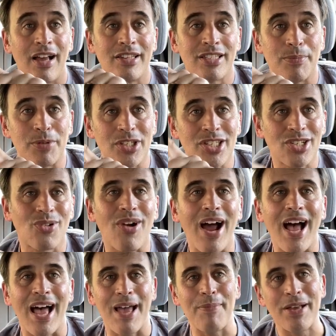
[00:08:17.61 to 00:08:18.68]

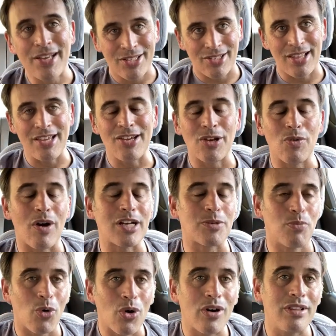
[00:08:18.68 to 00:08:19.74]
subscribe so that you can watch
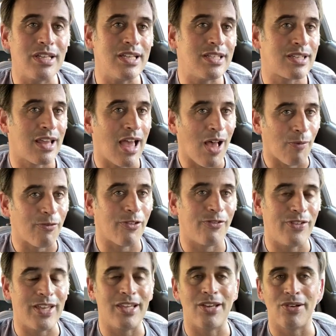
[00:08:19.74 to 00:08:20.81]
more of these helpful
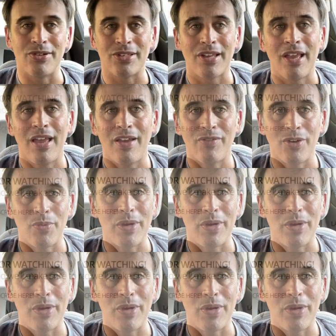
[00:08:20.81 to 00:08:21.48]
videos every